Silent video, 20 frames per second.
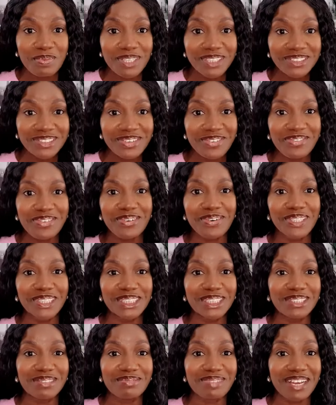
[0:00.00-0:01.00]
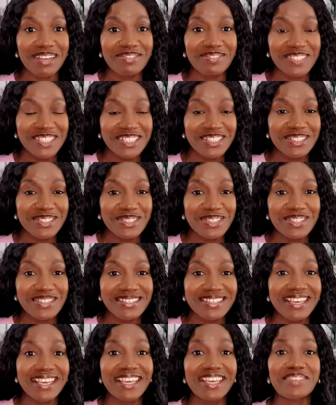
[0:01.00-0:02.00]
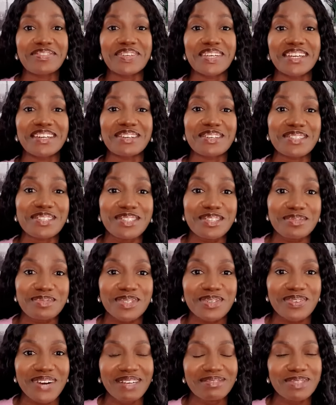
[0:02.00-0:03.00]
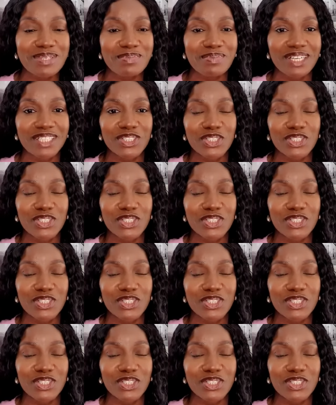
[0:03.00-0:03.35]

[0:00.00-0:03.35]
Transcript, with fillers: much for watching my video today. If you're not subscribed to my